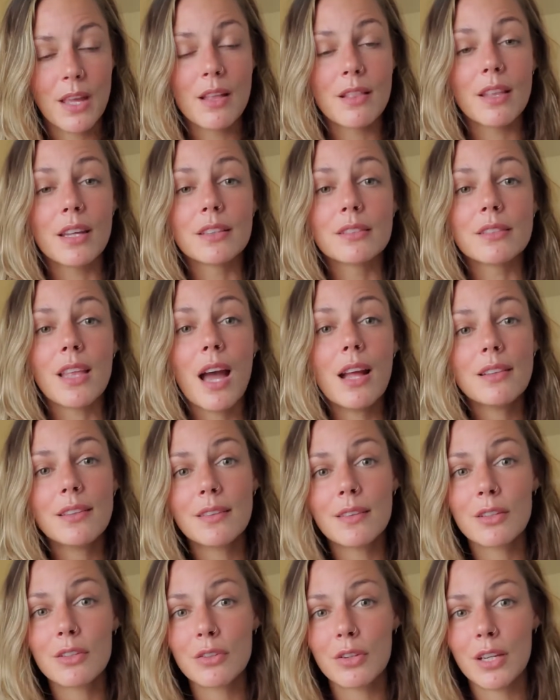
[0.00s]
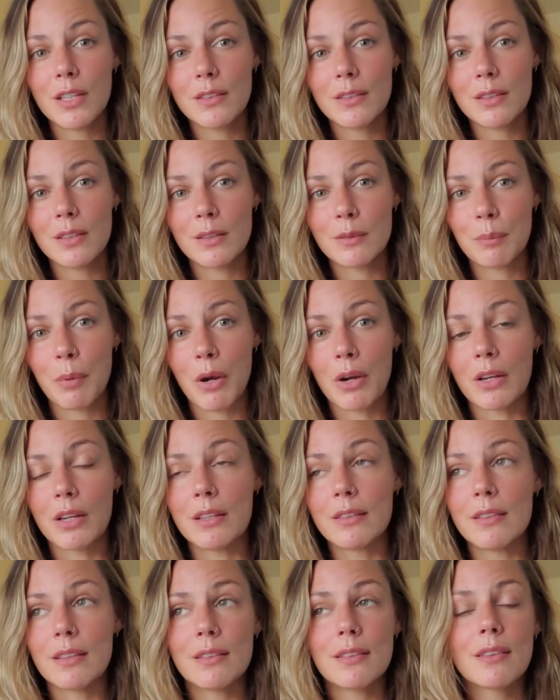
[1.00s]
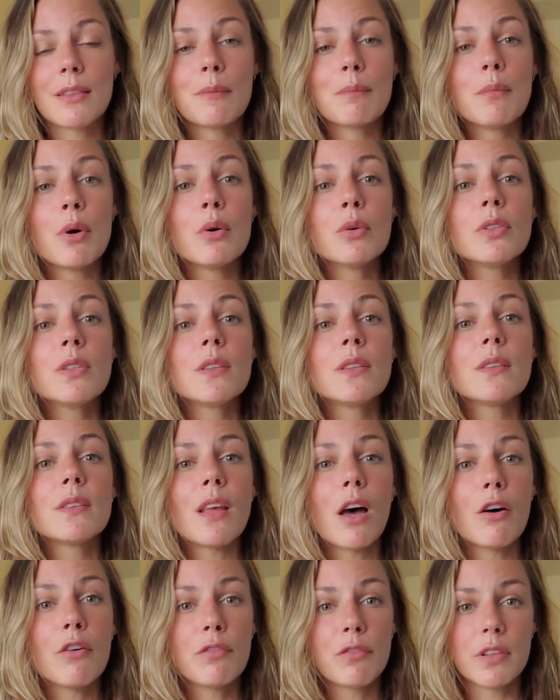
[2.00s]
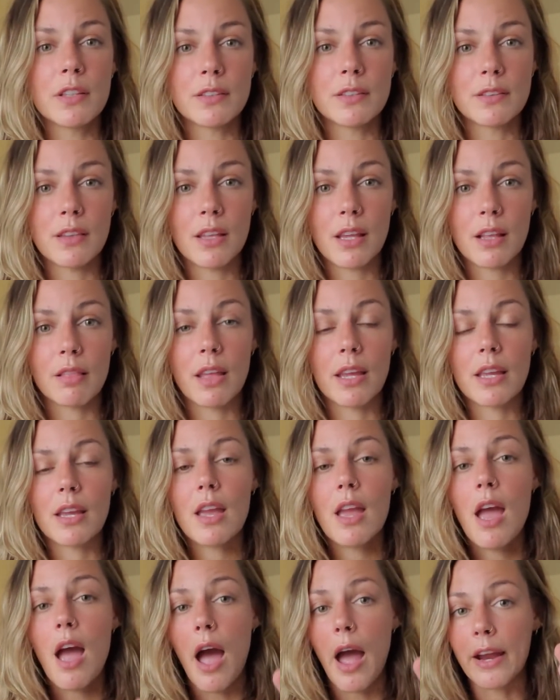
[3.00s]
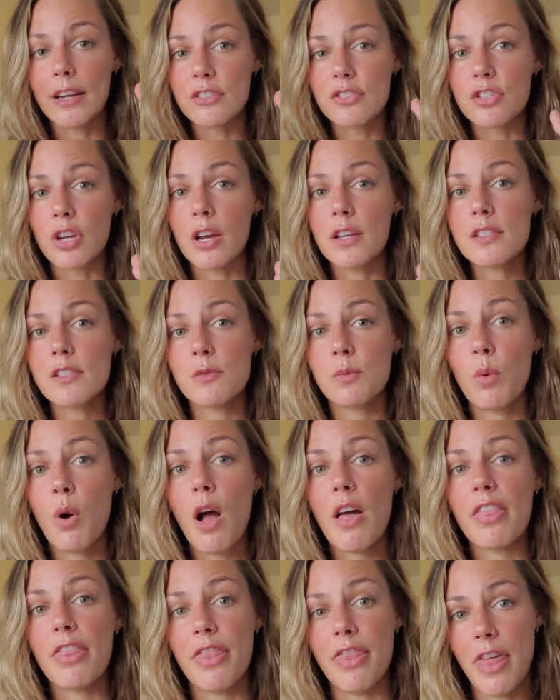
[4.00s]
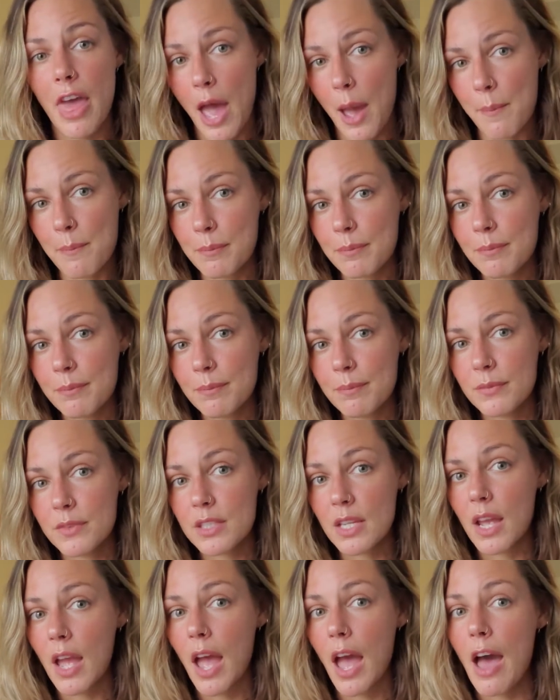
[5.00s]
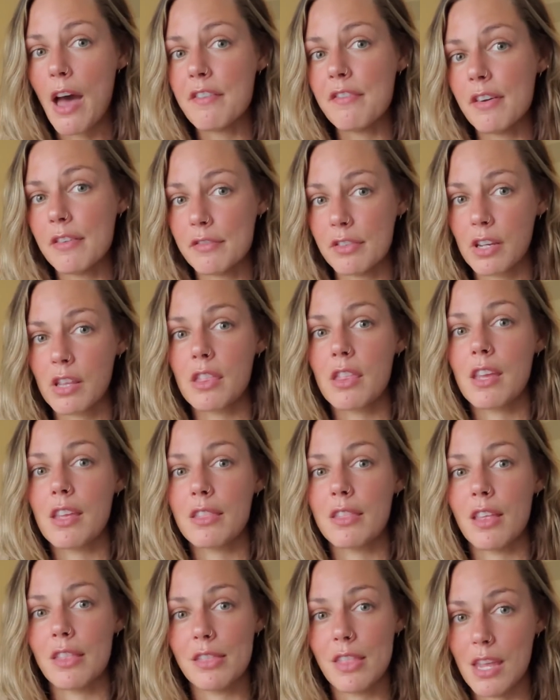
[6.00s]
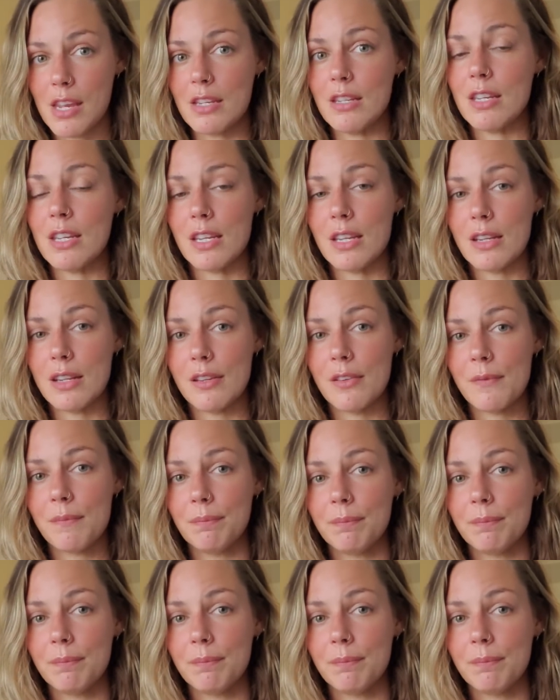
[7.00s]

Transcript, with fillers: Like that's the craziest part, is it's the most selfless thing. Like I just want them to have everything that they need.